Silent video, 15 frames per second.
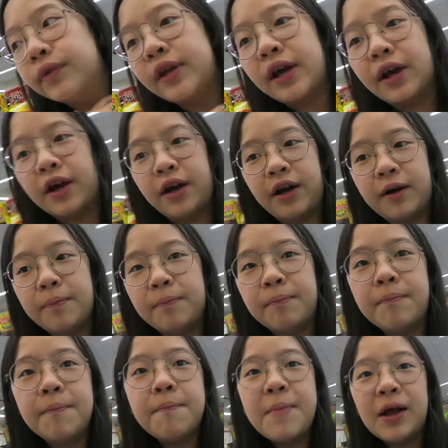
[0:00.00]
their
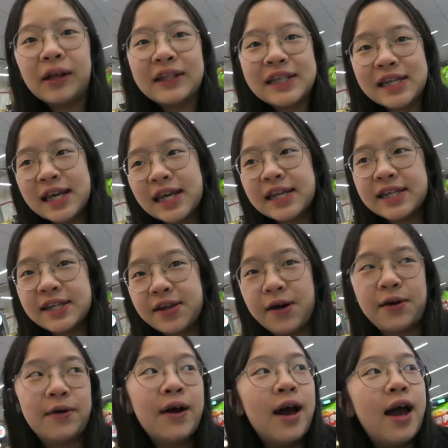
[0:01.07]
milk tea,
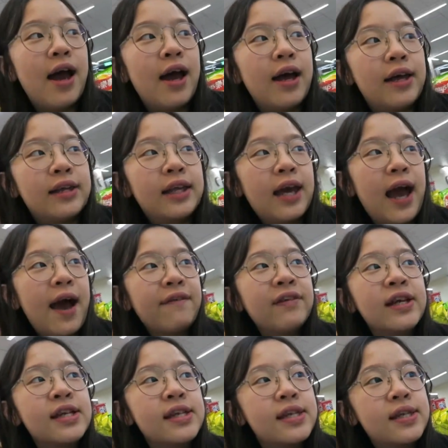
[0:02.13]
so they have
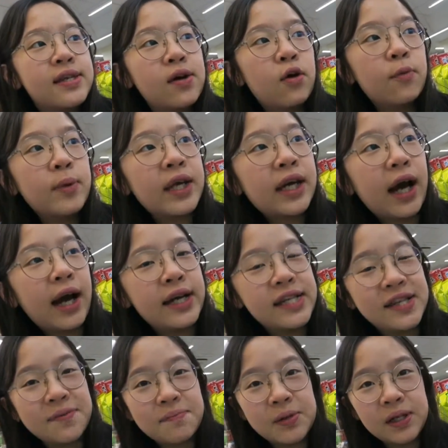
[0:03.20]
like so many
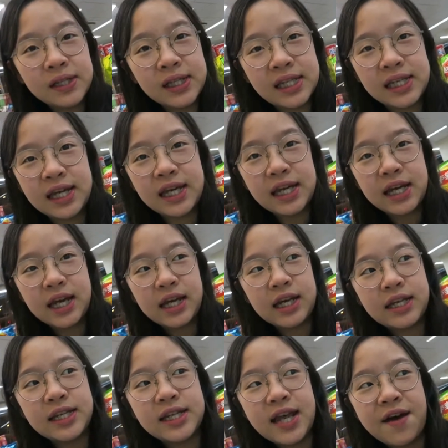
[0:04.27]
kinds of milk tea
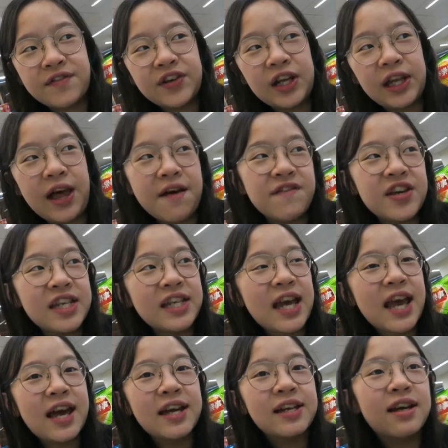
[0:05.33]
in 7-Eleven,
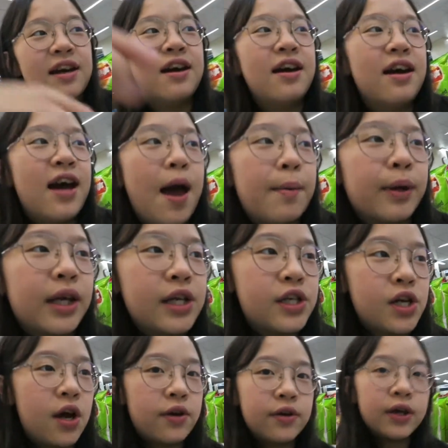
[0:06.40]
and I'm gonna
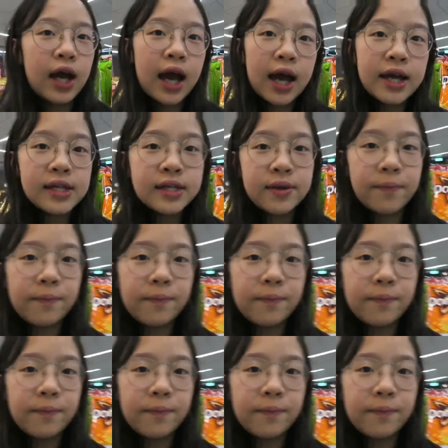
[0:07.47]
show you guys.